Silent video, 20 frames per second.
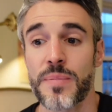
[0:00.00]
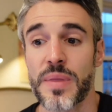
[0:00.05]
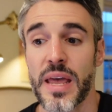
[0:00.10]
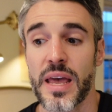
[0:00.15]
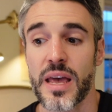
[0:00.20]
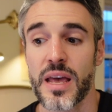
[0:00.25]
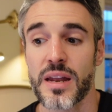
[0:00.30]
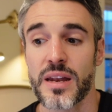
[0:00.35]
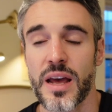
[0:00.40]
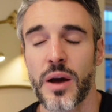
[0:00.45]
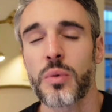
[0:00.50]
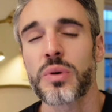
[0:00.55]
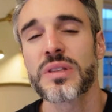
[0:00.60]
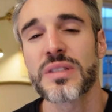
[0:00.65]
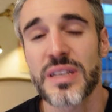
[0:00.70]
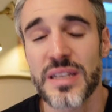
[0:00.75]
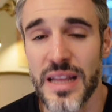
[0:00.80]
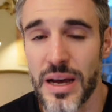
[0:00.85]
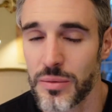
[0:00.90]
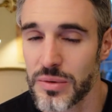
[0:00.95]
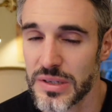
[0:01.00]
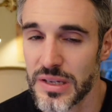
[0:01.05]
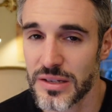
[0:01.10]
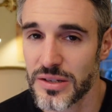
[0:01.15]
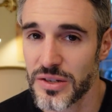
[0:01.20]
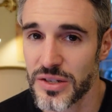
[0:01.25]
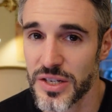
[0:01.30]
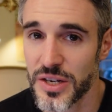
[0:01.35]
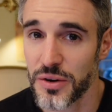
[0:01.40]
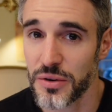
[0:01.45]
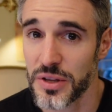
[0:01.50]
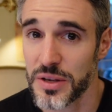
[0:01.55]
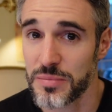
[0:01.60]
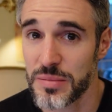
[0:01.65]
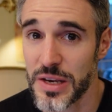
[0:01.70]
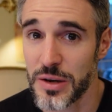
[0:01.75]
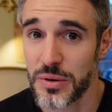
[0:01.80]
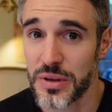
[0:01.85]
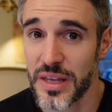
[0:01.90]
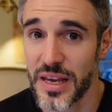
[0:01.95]
And I wouldn't say that was necessarily
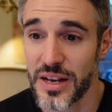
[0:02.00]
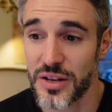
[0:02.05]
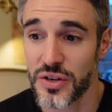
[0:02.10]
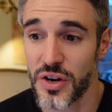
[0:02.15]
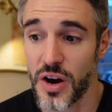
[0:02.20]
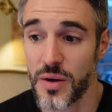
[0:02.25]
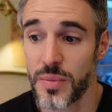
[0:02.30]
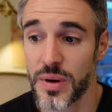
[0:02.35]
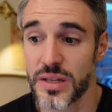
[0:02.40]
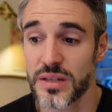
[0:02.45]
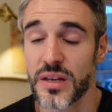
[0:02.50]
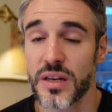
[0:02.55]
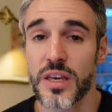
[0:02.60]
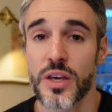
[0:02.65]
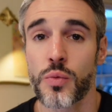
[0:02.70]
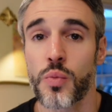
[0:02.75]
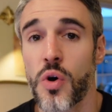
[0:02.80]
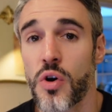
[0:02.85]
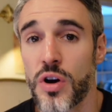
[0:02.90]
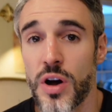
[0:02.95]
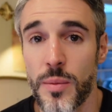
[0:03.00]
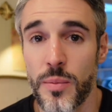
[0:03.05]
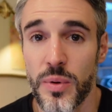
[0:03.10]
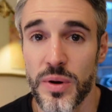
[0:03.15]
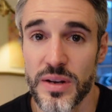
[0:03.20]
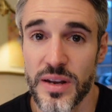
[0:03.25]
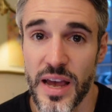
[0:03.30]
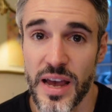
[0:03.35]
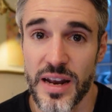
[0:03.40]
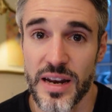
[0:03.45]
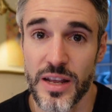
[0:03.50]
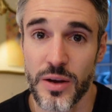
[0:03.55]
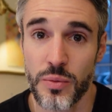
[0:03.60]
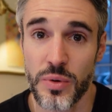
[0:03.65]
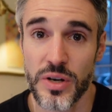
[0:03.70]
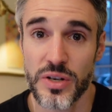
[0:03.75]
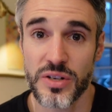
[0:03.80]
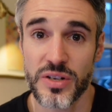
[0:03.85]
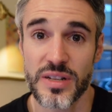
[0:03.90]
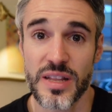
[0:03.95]
me with HR, but it's like he woke up one day and he
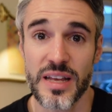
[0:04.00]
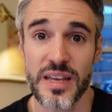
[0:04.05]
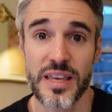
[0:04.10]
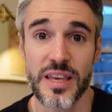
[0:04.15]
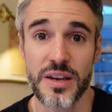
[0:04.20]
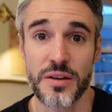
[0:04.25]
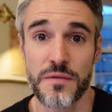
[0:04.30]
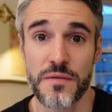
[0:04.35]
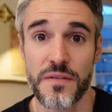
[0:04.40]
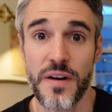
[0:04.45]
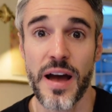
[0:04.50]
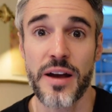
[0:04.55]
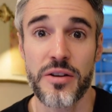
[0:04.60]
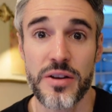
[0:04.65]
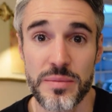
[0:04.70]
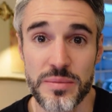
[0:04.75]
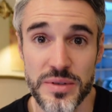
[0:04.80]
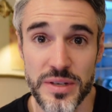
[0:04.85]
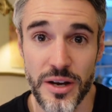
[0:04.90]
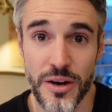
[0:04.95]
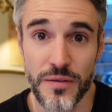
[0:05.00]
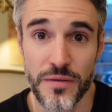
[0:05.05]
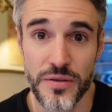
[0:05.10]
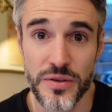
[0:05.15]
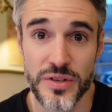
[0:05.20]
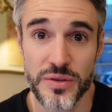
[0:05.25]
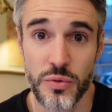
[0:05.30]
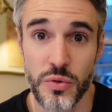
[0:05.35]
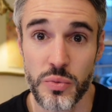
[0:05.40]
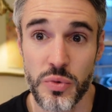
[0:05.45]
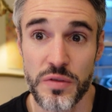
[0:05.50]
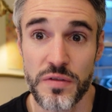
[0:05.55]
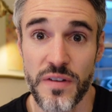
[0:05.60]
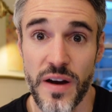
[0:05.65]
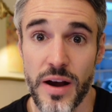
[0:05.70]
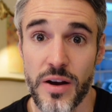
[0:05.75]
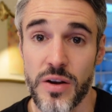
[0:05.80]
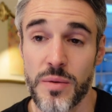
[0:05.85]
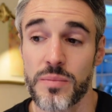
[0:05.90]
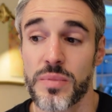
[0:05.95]
wished that he could fire himself, or someone would
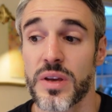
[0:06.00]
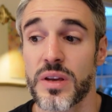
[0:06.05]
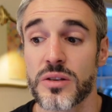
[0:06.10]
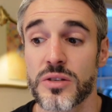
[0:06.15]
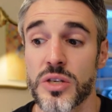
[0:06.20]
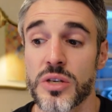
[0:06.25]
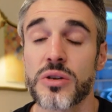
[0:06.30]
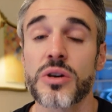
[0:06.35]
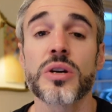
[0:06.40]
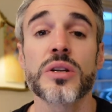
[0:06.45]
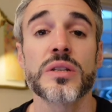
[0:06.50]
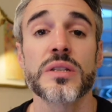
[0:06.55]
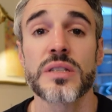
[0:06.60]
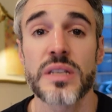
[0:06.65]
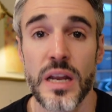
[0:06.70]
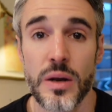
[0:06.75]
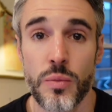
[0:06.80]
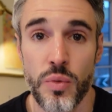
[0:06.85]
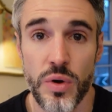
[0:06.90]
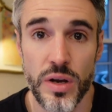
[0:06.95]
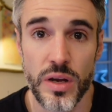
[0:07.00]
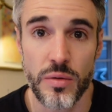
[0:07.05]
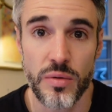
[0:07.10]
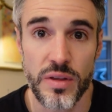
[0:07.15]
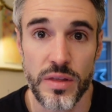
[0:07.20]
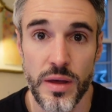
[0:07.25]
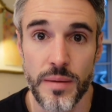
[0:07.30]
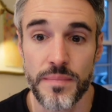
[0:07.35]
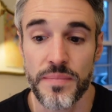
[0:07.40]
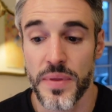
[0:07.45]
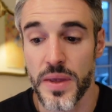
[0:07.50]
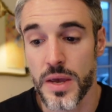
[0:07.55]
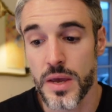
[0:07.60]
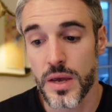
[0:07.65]
fire him, because he couldn't stand working with them.